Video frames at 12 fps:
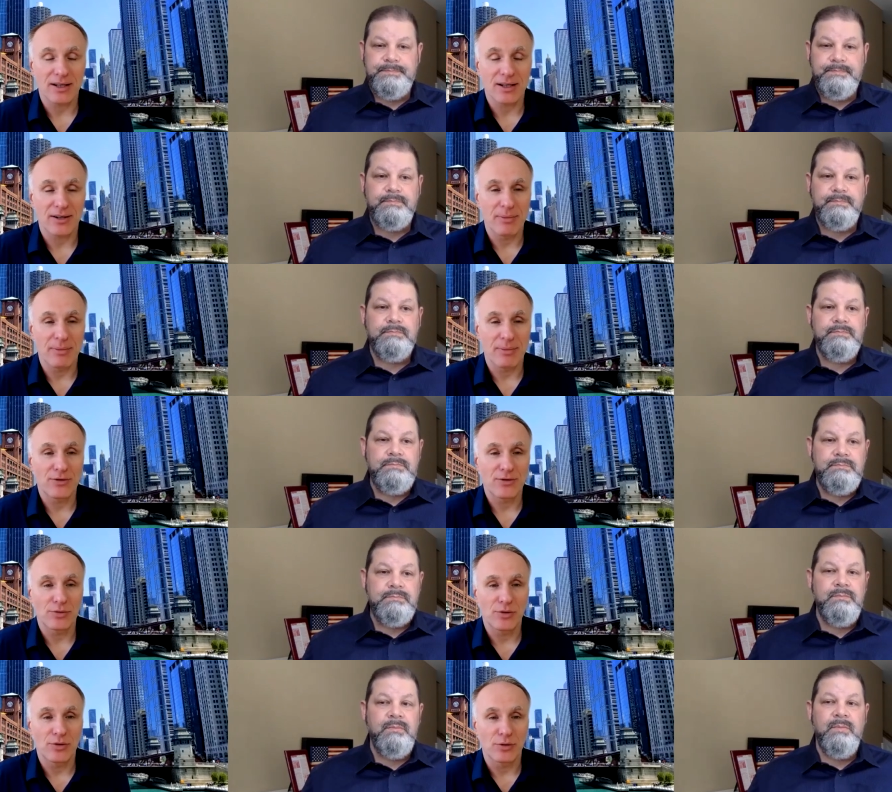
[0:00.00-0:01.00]
Speaker 1: are about
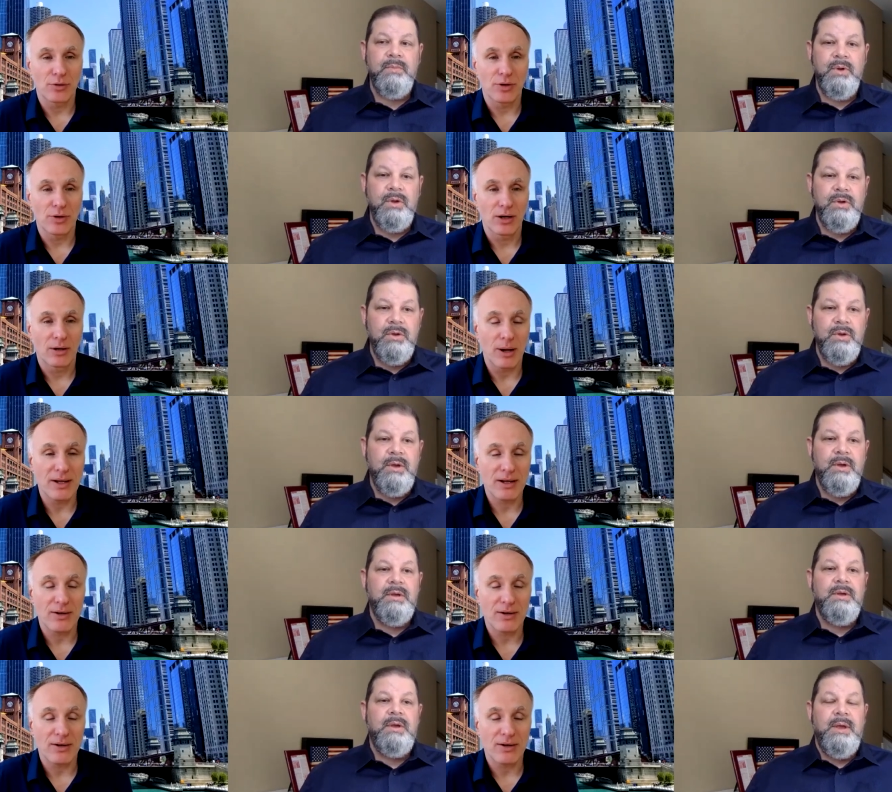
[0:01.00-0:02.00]
to go
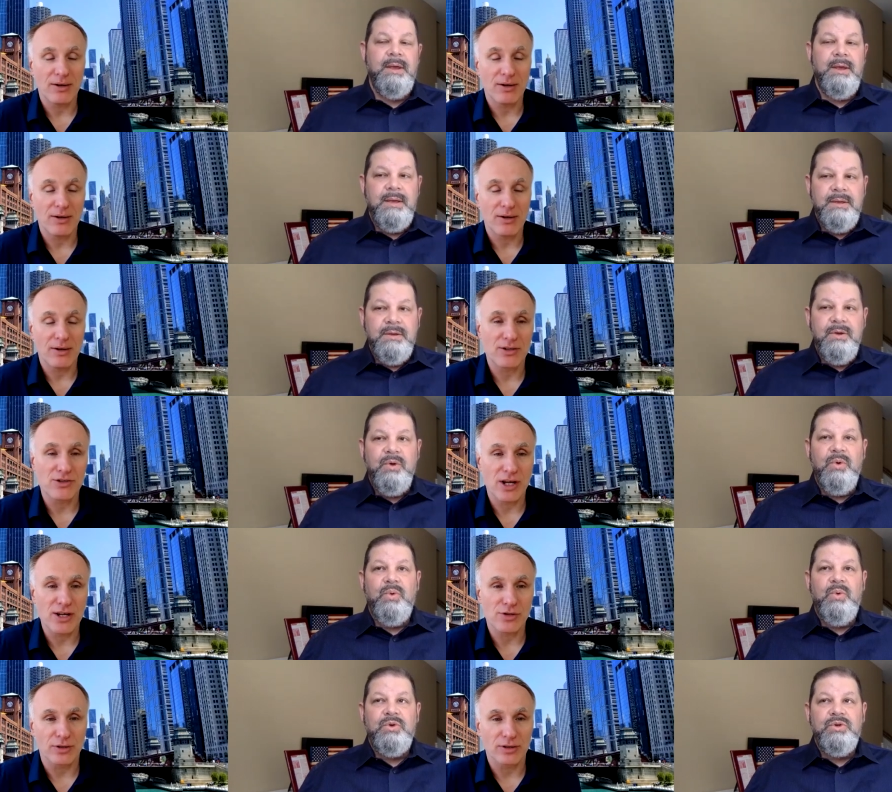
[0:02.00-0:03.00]
public on your exchange,
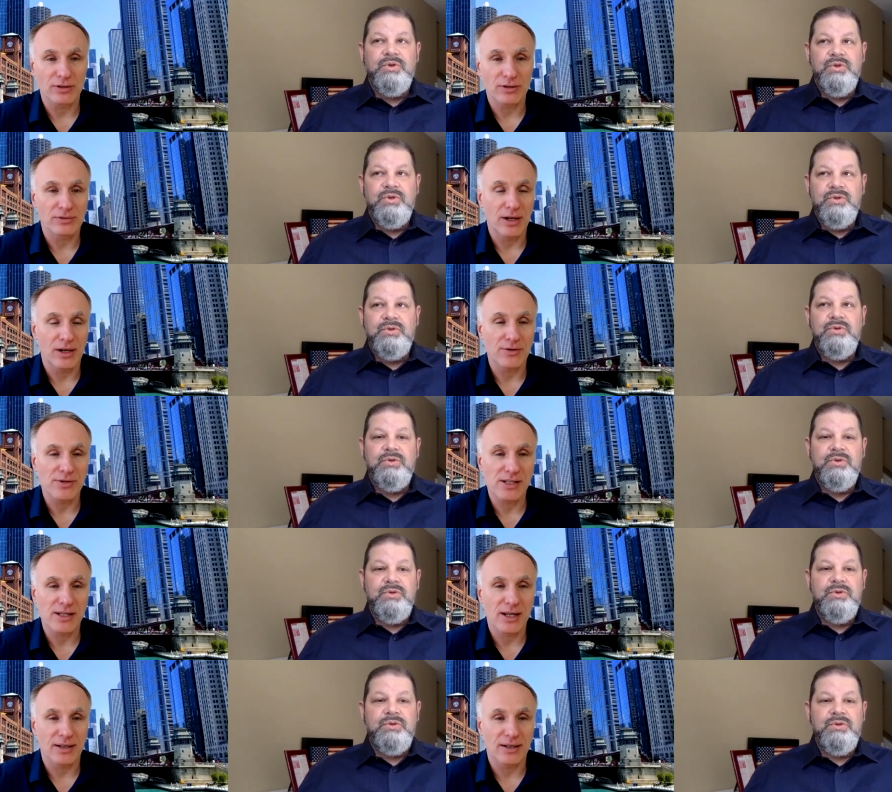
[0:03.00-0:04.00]
or, or how do you
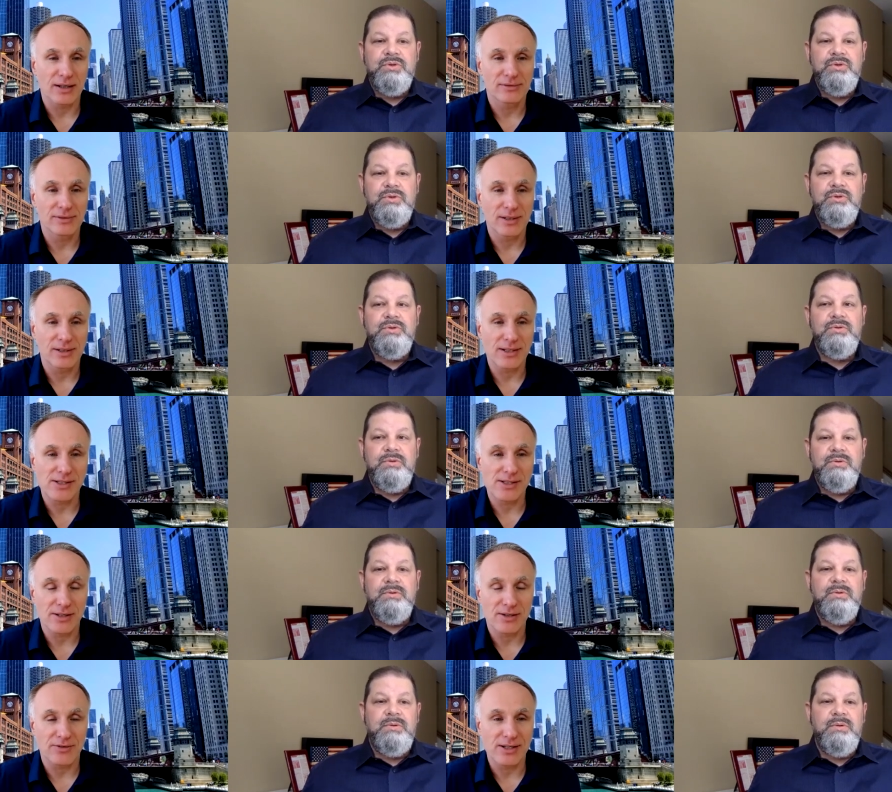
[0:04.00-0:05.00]
see uh, this uh,
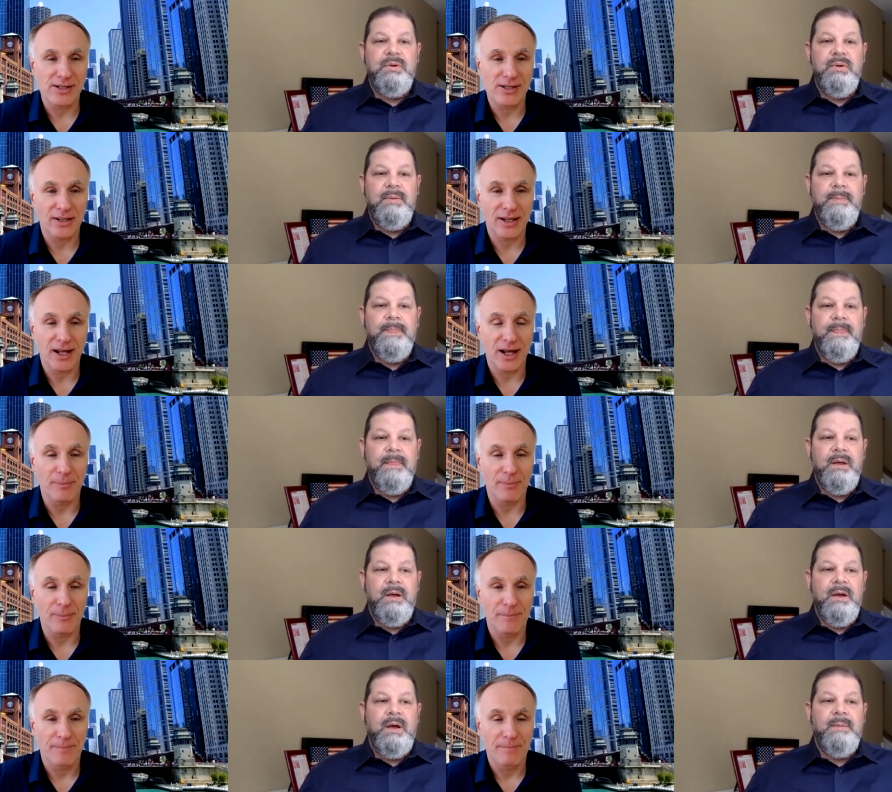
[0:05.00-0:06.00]
really starting up?
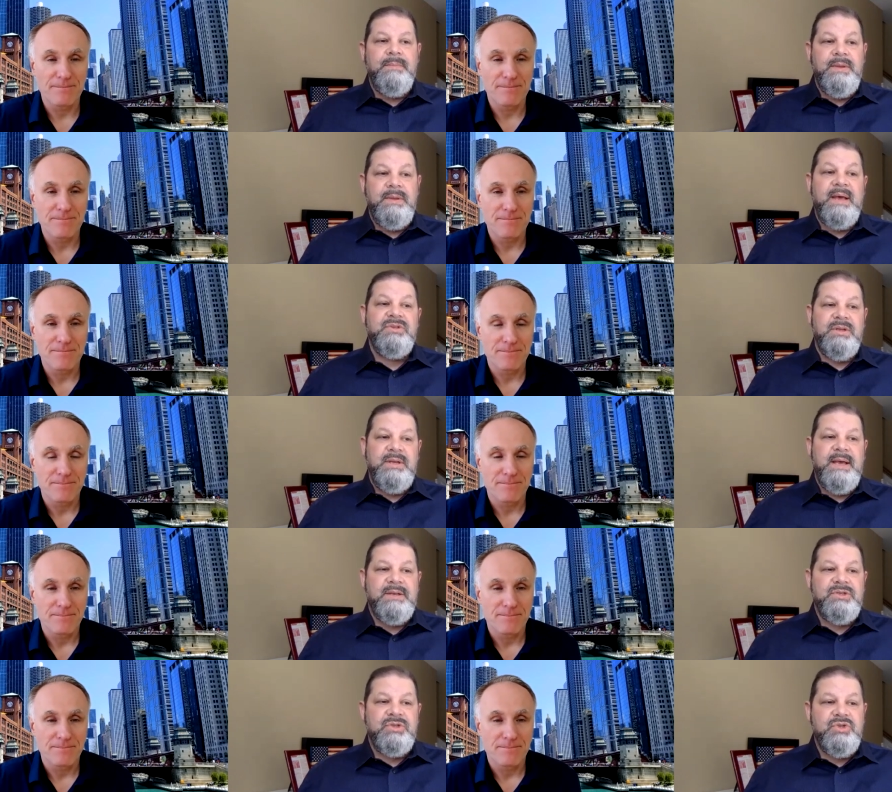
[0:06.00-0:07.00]
Speaker 2: Um, yes, and
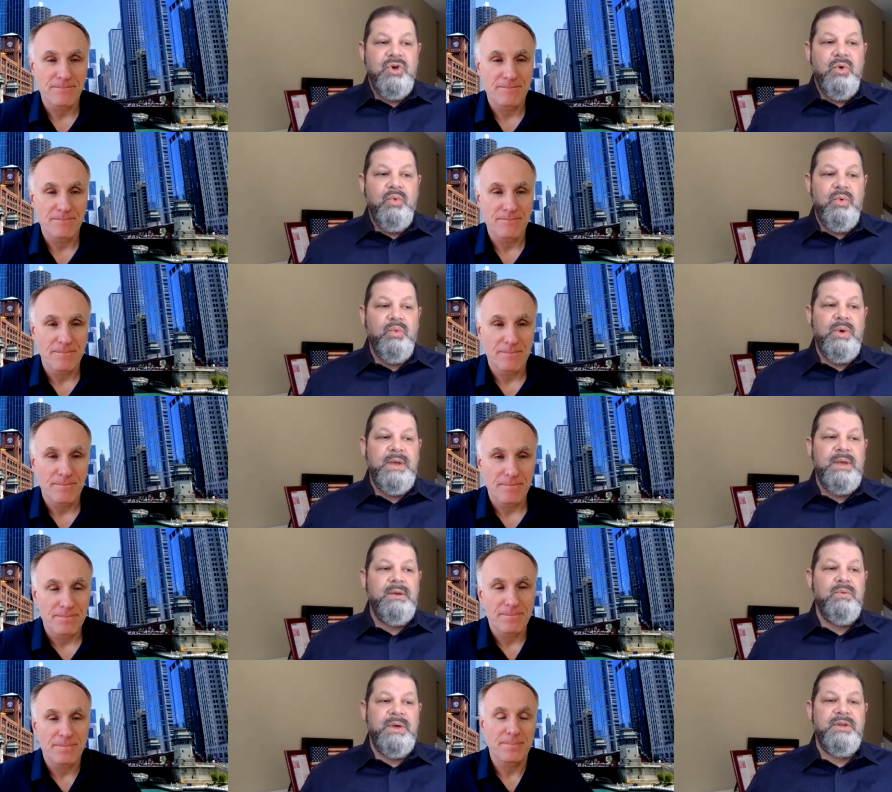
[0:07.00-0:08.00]
yes. So
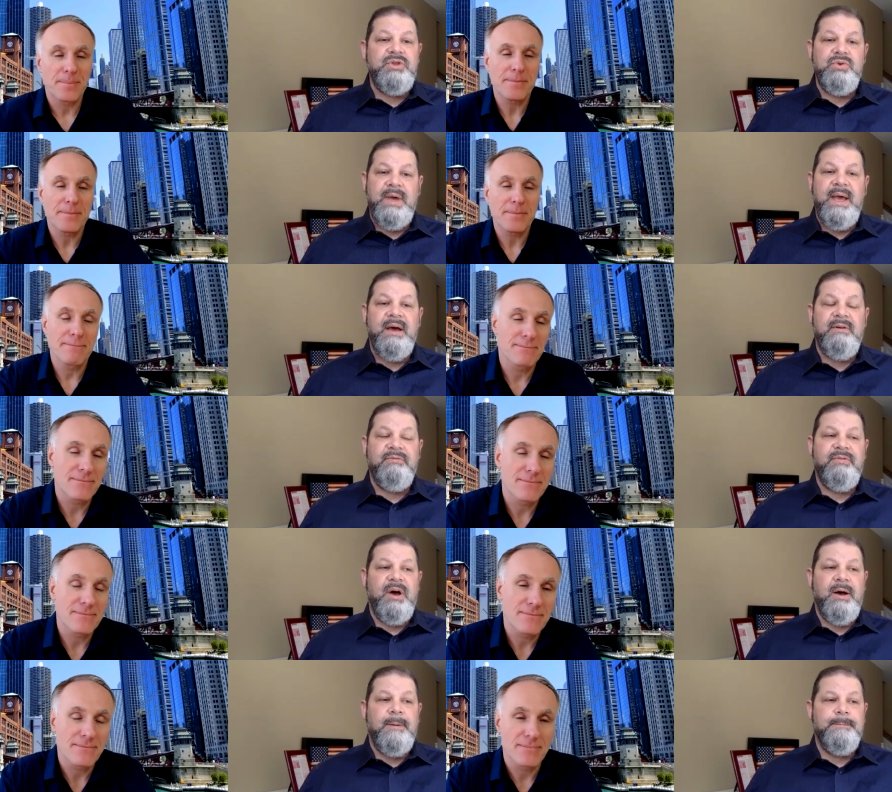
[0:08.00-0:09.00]
we we do have
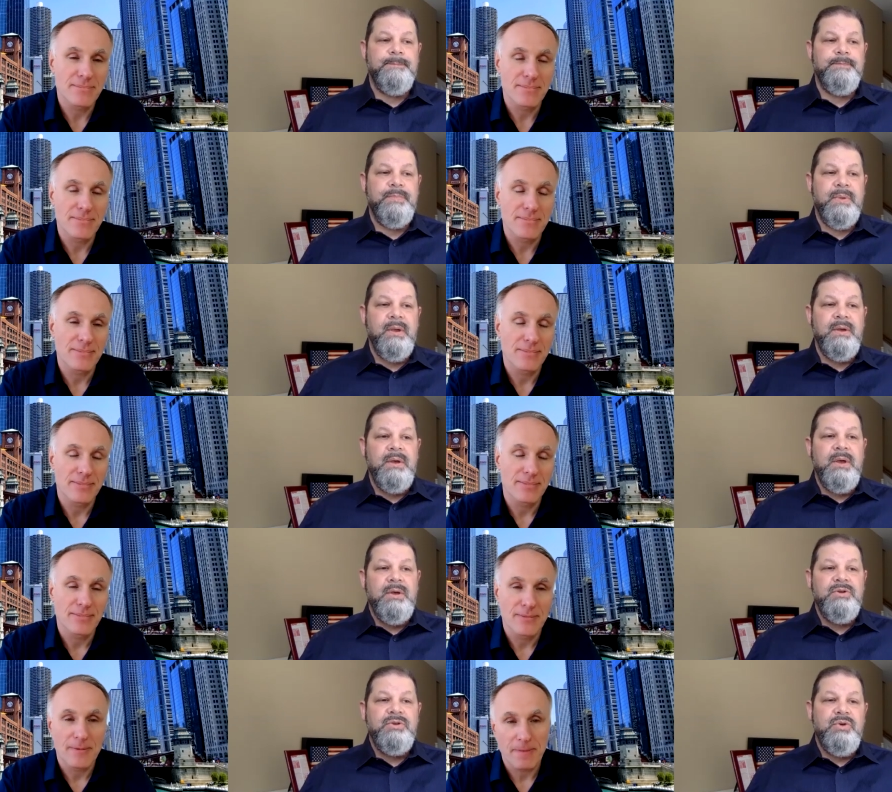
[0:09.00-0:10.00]
um,
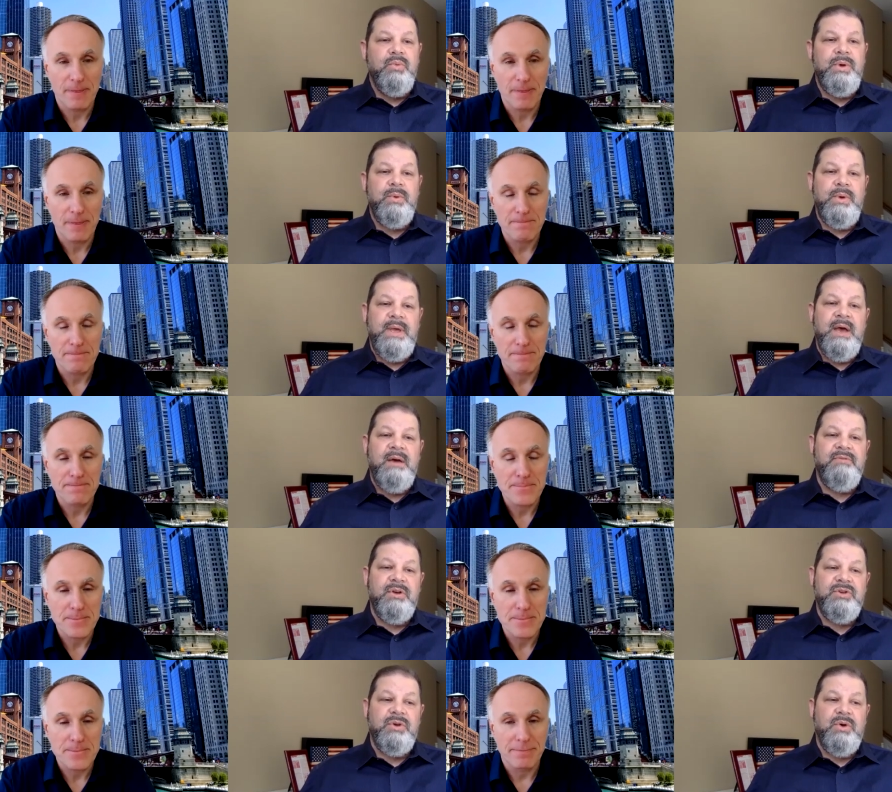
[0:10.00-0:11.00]
we we have
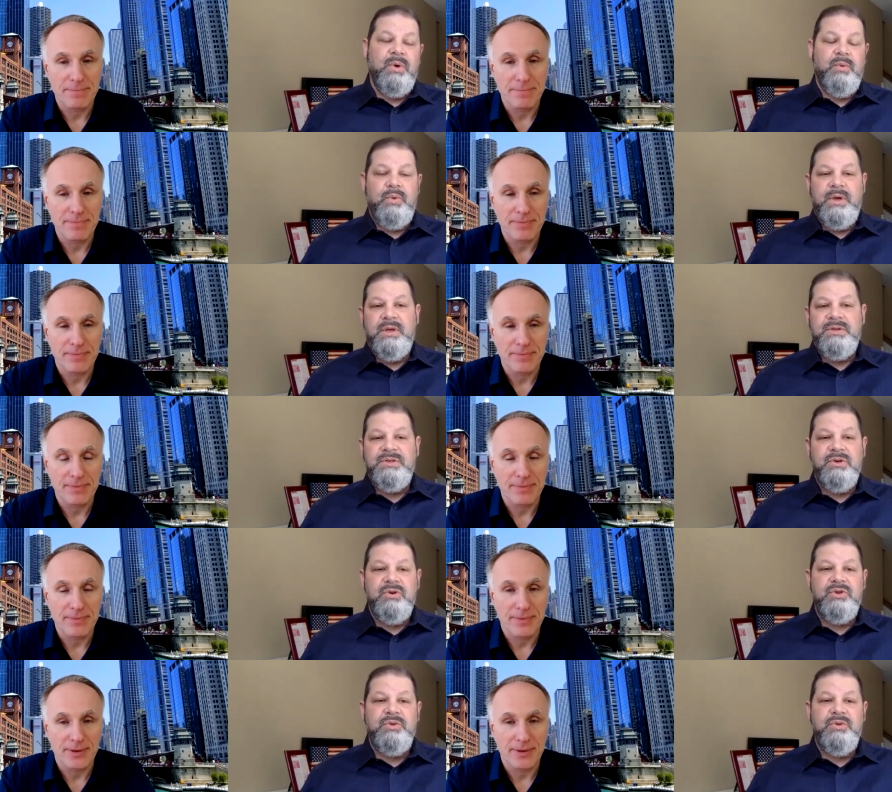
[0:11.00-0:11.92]
a what we consider